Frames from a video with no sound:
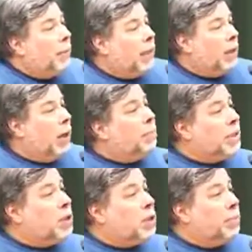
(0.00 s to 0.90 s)
being a
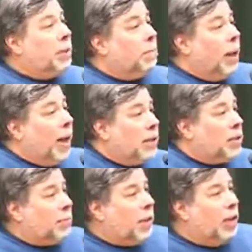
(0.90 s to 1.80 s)
businessman, buying
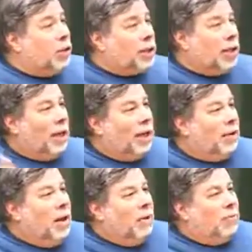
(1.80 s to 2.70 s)
something here, selling
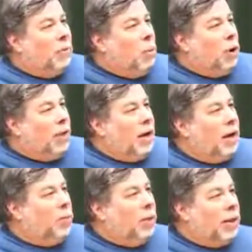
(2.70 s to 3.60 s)
it for more
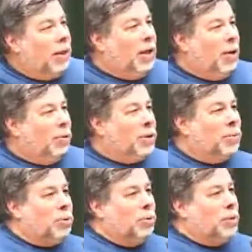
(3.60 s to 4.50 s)
there with, you know,
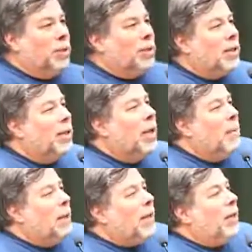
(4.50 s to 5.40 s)
subscriptions and
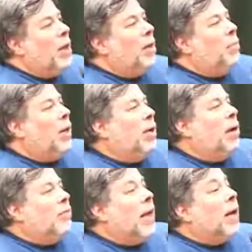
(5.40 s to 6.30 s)
making a lot of money
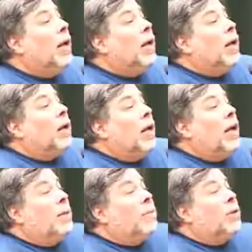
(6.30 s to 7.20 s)
off that.
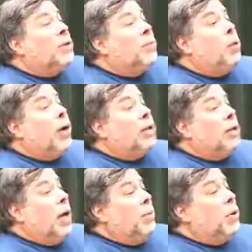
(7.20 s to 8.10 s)
Um, there was a point in
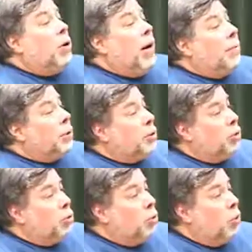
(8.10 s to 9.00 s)
time with our Apple
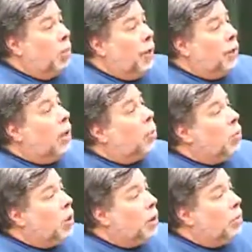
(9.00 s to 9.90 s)
II where we dealt
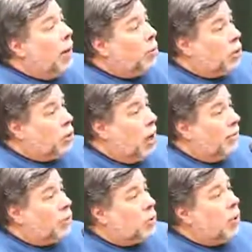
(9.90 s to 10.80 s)
with
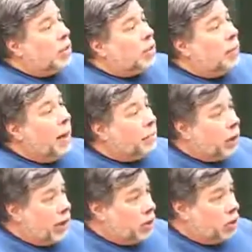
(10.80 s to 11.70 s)
Microsoft to write some
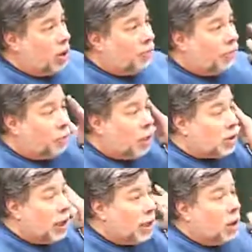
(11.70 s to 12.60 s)
application software for
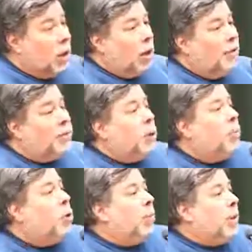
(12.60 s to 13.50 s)
us and a
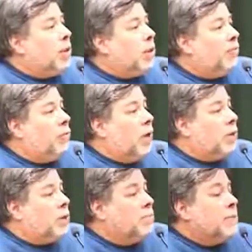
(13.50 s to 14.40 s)
floating point basic for
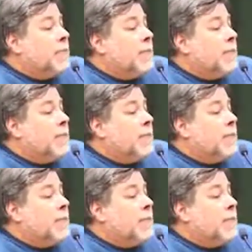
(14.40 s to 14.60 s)
us.